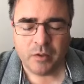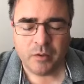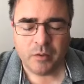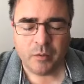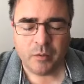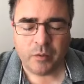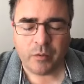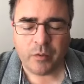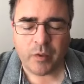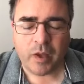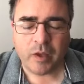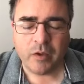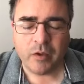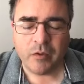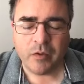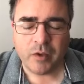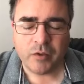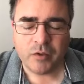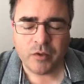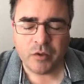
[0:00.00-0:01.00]
Lord, thank you
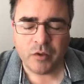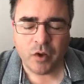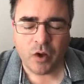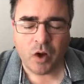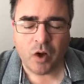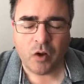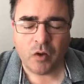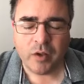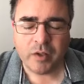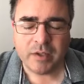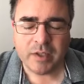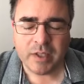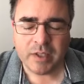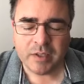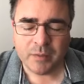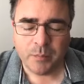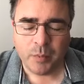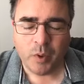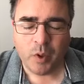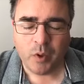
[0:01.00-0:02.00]
that you are indeed
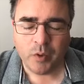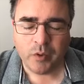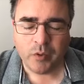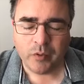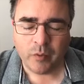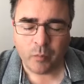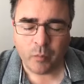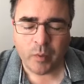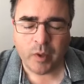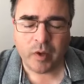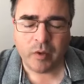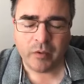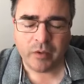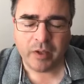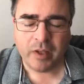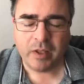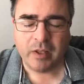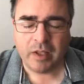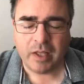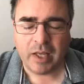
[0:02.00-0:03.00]
the potter and that we are the
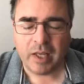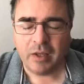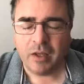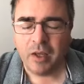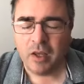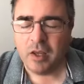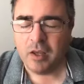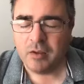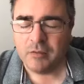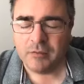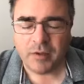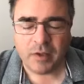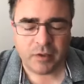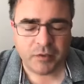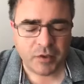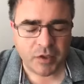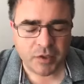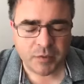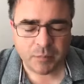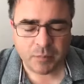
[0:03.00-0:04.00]
clay. Father,
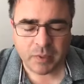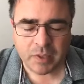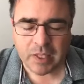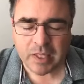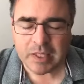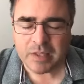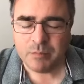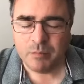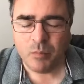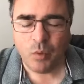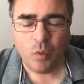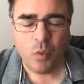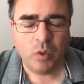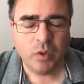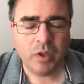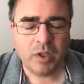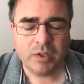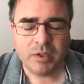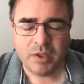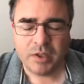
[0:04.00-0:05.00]
just please mould
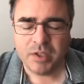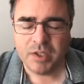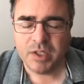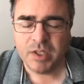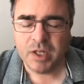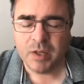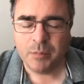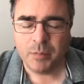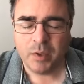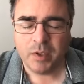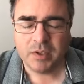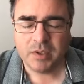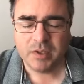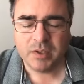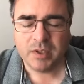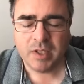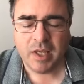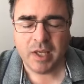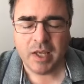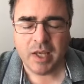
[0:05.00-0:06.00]
us and shape
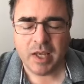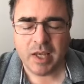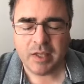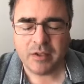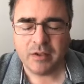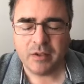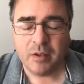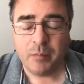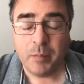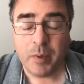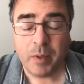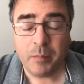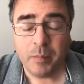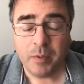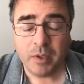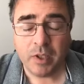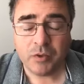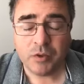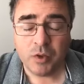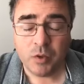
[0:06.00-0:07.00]
us into the
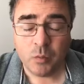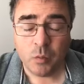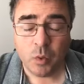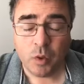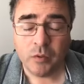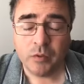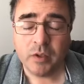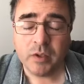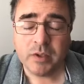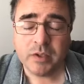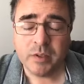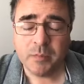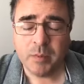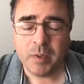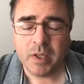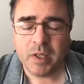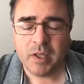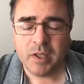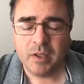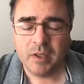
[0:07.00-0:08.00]
people that you want us to
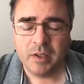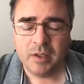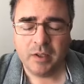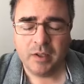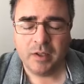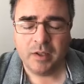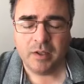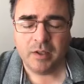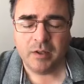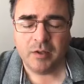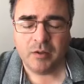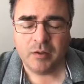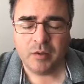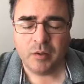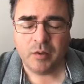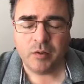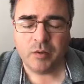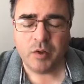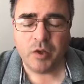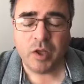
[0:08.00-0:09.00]
be, so
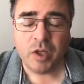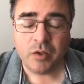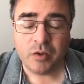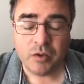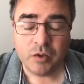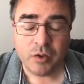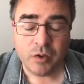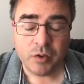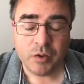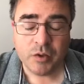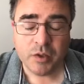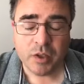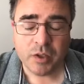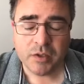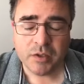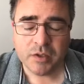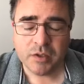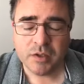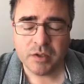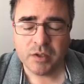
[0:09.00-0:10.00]
that you can use
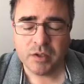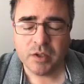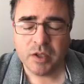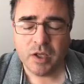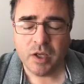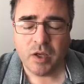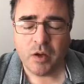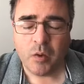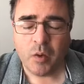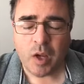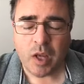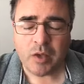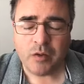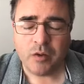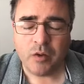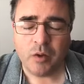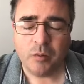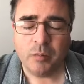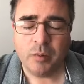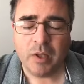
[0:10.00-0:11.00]
us in
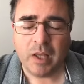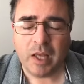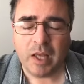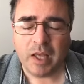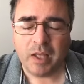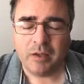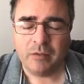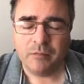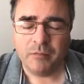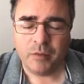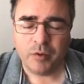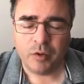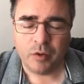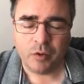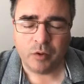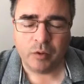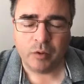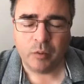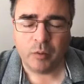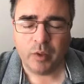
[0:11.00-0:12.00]
your plan for your
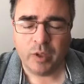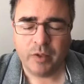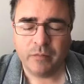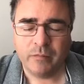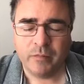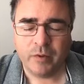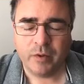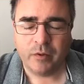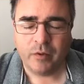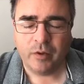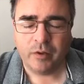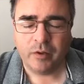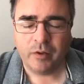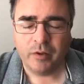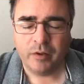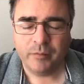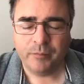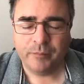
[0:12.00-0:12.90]
glory and for your honour.